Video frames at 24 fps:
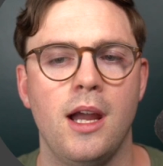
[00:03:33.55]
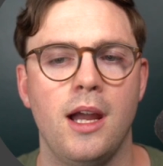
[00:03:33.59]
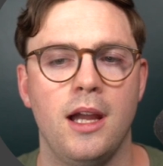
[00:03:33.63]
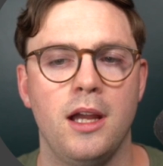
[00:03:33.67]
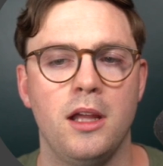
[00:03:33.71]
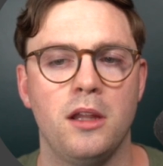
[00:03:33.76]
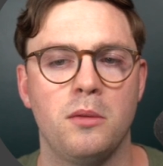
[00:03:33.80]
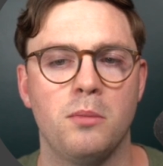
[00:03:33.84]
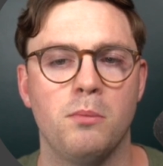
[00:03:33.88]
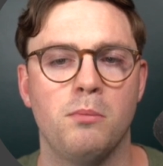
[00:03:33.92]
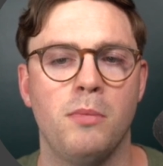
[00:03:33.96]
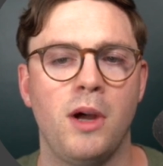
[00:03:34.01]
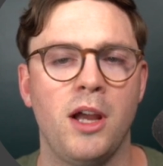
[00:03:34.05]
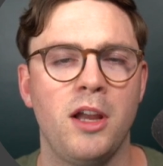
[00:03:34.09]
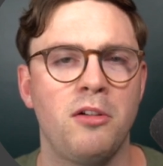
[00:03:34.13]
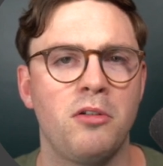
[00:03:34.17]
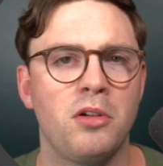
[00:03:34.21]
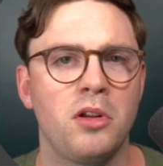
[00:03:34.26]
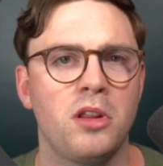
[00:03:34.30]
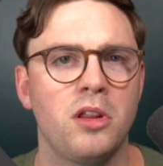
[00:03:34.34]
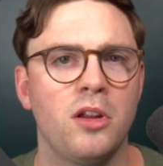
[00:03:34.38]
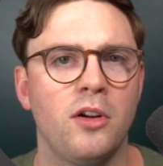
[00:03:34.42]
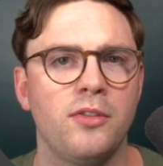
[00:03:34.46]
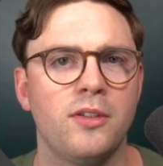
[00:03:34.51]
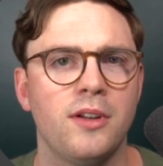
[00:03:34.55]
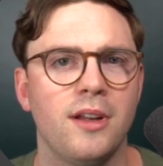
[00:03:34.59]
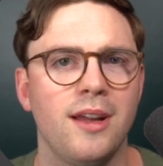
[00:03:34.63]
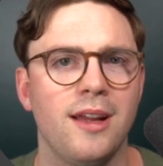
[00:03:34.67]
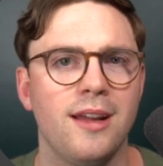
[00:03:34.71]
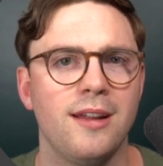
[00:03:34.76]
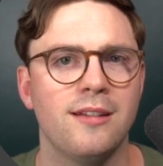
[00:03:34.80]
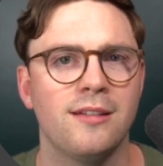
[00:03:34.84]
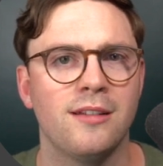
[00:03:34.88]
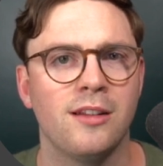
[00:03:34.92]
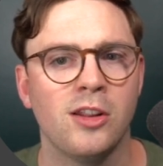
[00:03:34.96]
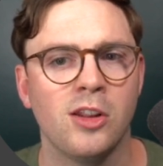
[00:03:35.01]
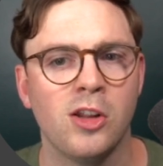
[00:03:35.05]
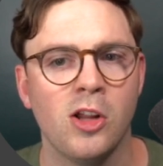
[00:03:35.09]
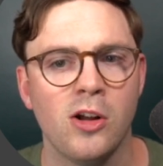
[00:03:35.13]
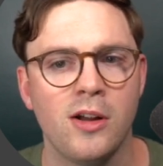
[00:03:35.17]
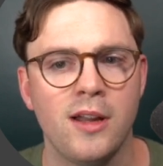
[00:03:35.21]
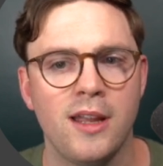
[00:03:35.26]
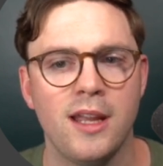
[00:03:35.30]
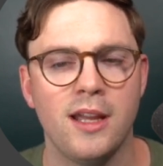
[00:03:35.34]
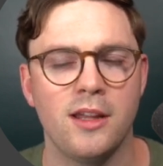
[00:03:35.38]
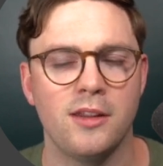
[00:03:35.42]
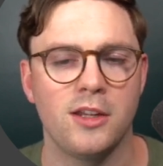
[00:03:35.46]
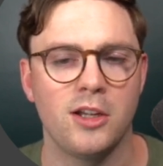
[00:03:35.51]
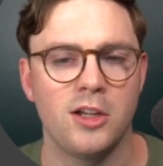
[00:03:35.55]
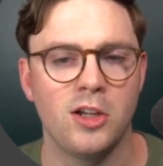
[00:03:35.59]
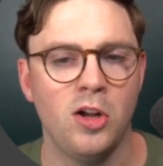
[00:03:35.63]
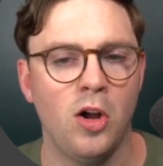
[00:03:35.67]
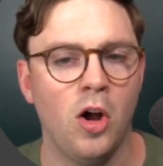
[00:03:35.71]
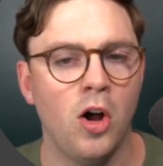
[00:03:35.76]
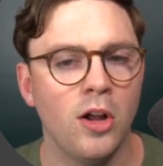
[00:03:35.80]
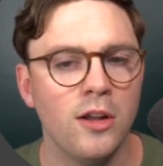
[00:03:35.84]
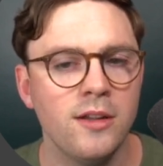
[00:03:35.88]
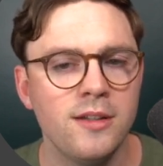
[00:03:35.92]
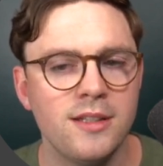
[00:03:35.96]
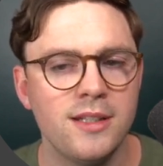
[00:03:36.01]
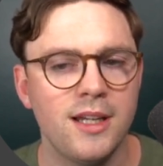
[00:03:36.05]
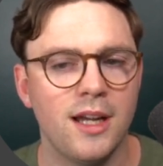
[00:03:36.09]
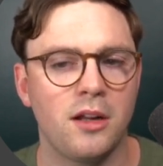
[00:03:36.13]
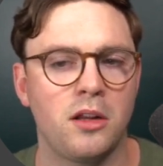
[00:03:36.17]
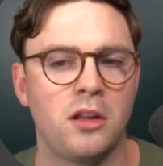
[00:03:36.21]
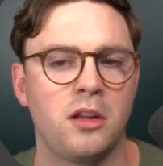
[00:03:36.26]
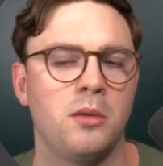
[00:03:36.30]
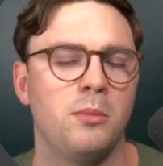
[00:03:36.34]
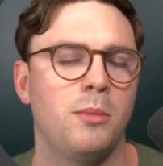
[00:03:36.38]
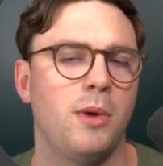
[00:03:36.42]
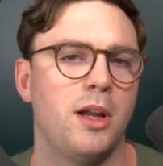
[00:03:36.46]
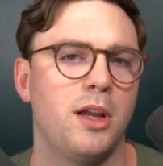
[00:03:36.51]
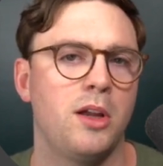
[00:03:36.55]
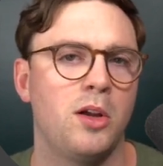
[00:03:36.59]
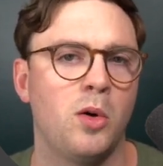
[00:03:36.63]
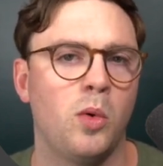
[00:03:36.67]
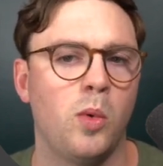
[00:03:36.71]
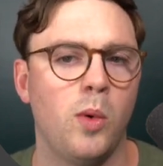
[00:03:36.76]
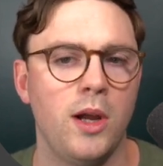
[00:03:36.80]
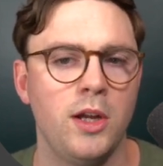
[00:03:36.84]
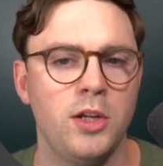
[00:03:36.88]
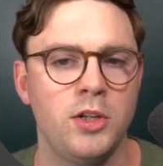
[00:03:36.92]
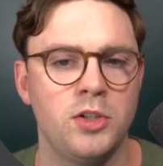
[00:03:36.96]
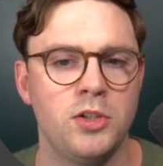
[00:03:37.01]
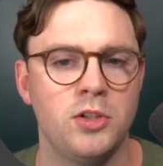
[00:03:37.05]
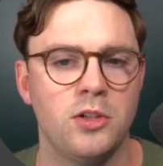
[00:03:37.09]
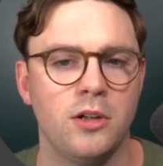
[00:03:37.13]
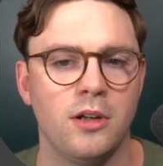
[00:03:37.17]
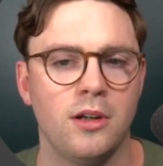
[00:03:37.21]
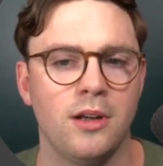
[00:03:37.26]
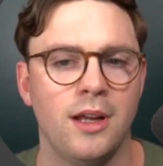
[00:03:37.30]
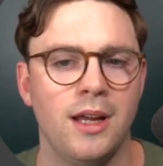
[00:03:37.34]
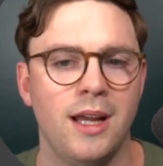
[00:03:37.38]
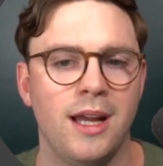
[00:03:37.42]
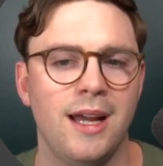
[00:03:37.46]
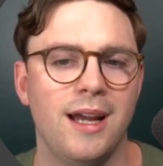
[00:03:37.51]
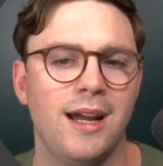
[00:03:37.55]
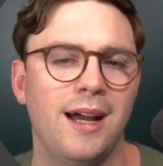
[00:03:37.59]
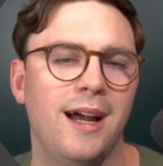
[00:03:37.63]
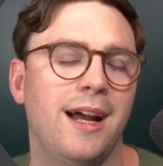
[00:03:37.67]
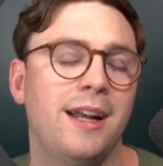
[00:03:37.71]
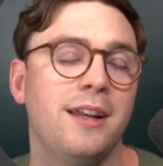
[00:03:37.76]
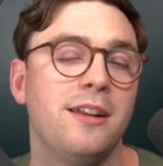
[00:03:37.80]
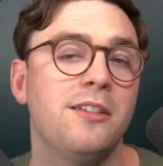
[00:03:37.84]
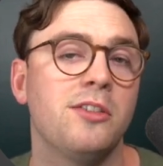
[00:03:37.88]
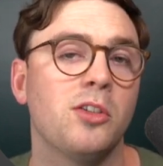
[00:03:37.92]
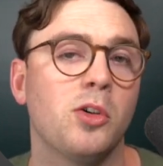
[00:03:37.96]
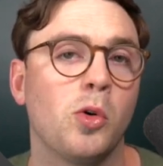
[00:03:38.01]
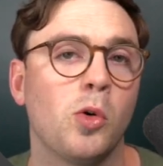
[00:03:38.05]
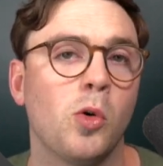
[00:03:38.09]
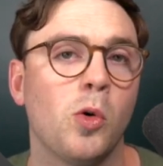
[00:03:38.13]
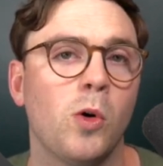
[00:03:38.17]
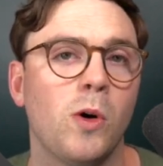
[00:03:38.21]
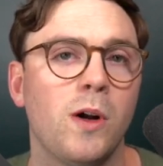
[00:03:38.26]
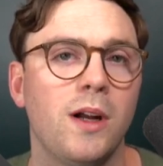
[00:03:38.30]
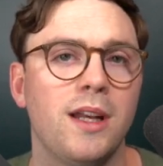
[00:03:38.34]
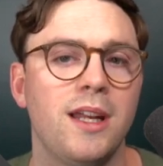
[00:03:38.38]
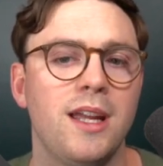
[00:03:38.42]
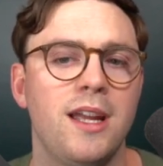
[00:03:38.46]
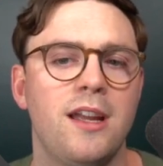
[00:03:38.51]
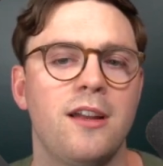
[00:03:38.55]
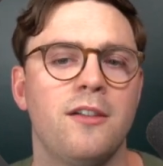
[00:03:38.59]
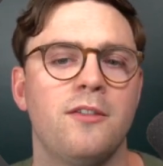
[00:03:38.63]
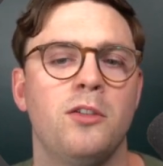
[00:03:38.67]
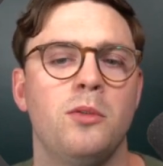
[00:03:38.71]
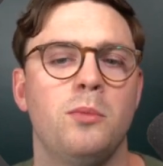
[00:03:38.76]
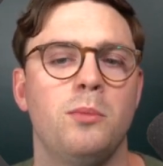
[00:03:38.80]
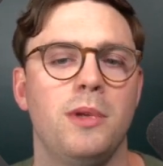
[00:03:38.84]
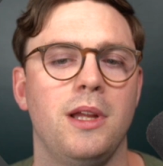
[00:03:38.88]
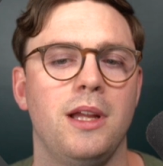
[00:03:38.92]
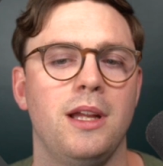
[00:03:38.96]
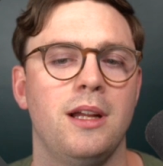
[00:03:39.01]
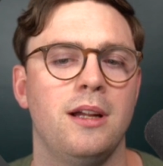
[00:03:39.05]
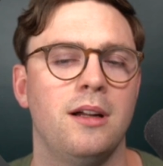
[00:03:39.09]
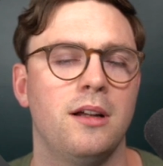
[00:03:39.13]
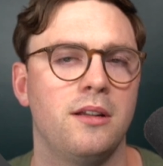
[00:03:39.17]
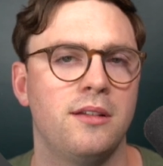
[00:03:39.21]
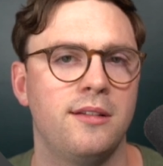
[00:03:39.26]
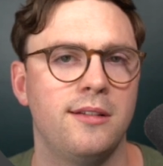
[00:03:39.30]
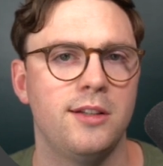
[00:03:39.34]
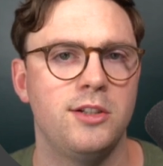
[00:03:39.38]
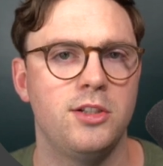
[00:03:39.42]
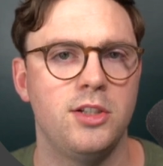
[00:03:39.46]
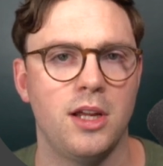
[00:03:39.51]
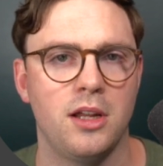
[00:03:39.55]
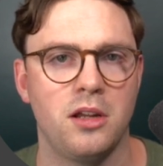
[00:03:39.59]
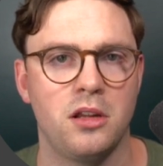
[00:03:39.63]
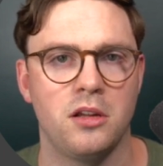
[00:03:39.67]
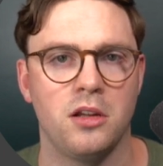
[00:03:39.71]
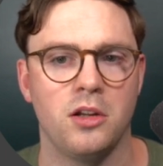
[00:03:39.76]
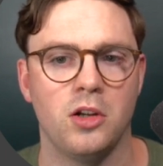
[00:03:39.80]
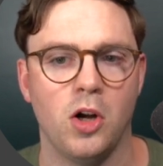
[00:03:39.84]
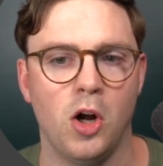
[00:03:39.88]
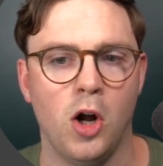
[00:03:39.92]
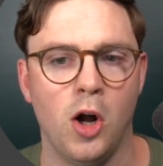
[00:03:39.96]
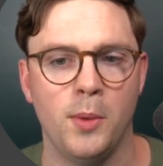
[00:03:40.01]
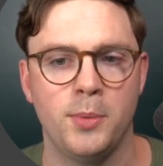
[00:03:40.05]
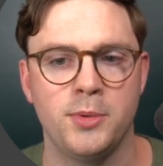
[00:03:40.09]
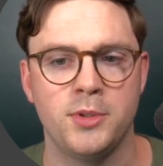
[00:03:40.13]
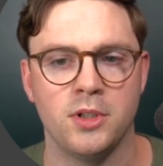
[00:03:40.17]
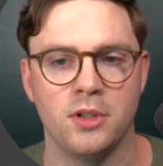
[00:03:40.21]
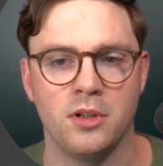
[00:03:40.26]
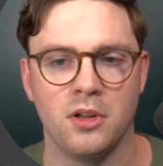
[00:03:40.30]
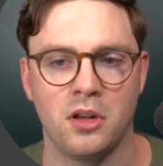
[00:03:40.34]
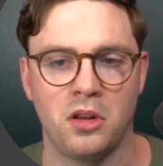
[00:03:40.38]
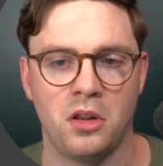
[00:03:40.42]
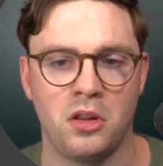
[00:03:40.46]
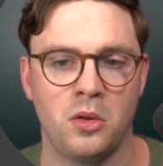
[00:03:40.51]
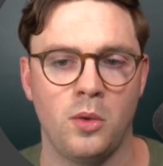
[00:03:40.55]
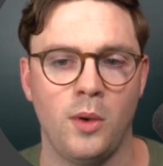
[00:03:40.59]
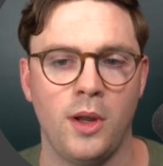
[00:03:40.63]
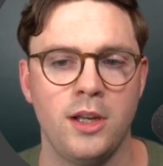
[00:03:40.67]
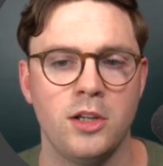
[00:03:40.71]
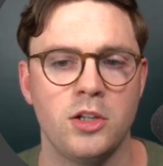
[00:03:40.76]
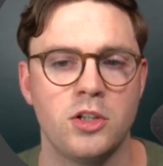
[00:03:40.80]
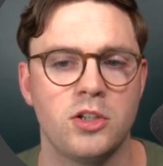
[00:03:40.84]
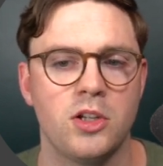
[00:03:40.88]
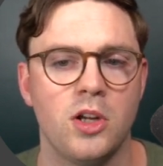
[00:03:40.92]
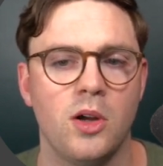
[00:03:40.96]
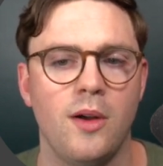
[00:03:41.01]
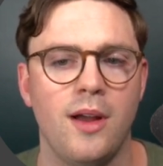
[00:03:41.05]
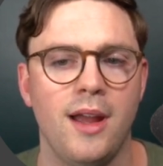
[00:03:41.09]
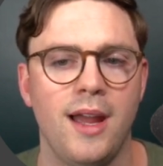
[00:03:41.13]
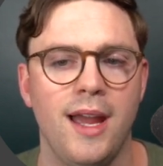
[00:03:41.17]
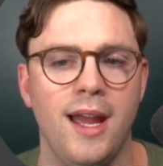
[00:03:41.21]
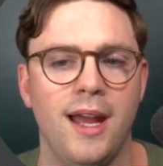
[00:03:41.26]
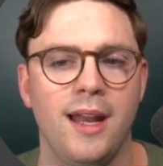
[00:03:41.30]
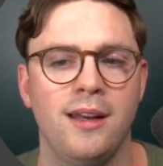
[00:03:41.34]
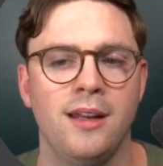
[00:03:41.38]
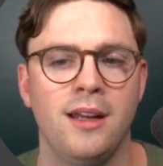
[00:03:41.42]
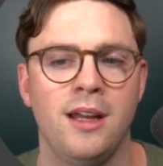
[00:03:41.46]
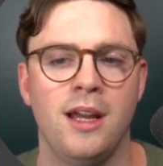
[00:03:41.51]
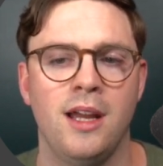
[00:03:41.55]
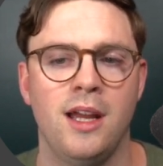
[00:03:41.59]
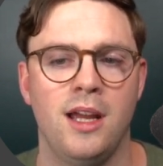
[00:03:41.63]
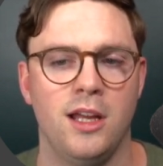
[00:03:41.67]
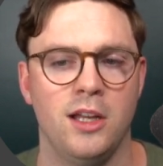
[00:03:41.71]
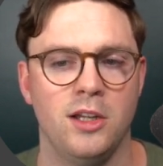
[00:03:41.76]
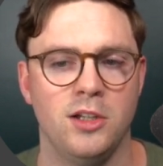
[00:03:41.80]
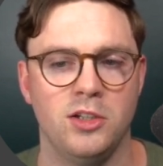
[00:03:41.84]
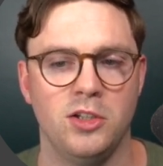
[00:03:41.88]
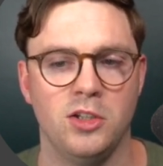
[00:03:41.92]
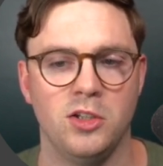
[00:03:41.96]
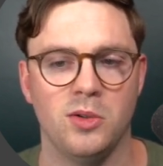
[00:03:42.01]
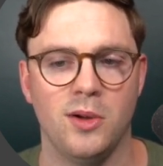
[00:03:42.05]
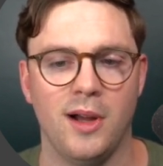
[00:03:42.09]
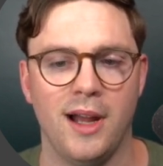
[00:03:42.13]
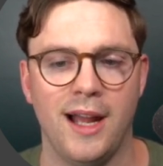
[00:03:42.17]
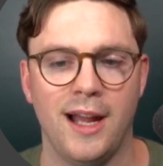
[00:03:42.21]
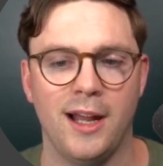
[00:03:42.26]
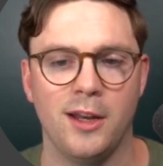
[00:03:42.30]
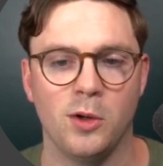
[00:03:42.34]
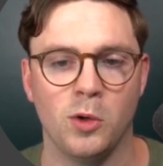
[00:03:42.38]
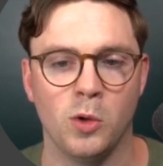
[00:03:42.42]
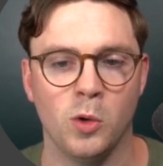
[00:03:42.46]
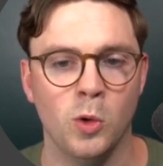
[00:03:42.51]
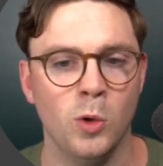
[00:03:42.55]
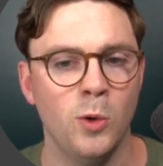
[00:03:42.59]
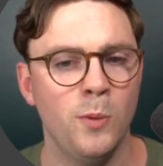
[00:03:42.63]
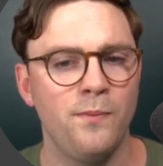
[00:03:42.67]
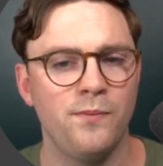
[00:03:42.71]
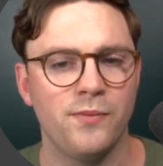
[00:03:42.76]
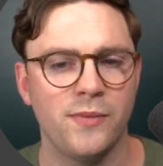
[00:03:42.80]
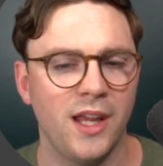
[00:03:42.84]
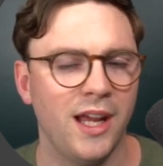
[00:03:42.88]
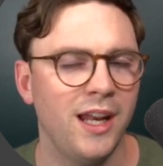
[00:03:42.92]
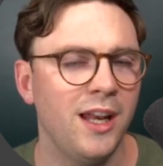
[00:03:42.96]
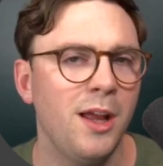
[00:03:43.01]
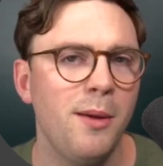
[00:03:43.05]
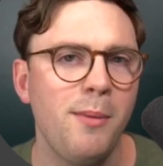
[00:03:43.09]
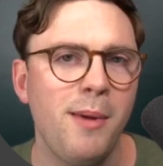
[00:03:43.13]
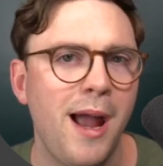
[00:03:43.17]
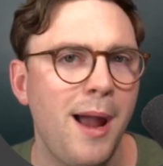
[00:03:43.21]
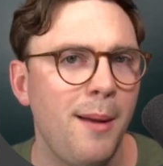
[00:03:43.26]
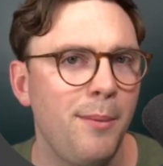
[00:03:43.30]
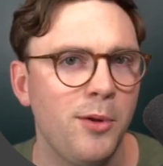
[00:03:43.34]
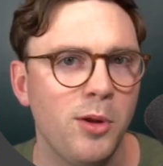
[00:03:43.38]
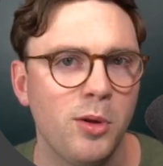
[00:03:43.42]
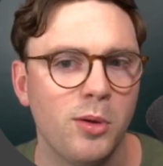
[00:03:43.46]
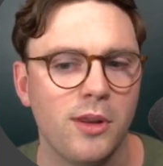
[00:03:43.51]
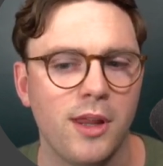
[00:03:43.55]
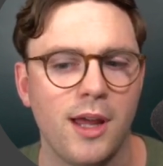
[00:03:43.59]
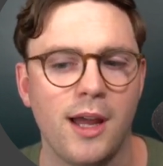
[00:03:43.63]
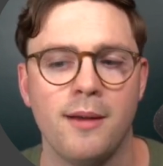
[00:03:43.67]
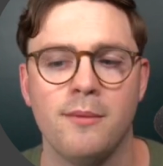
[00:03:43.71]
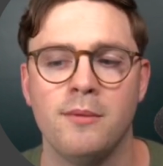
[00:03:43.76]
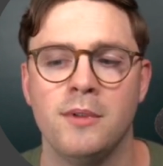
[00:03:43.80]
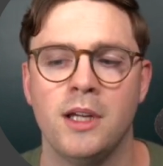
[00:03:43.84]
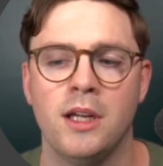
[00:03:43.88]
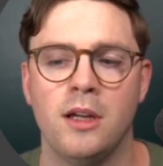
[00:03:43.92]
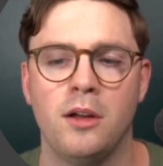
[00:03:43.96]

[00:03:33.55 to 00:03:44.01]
is Microsoft is looking at the context of my question and has already given me suggested options. So I can just go ahead and do add all, and I'm happy with that.